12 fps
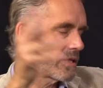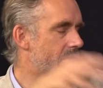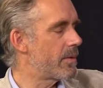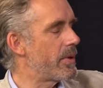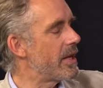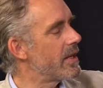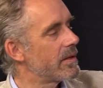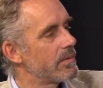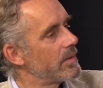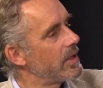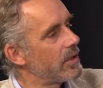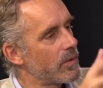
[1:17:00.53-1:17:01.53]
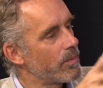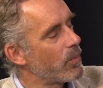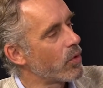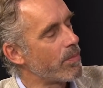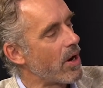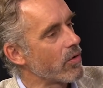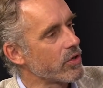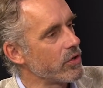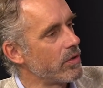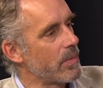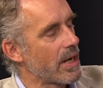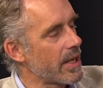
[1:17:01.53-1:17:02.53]
He's a comedian. You know, okay. more power
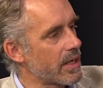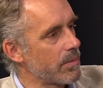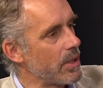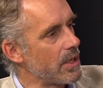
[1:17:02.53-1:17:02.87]
to him. I like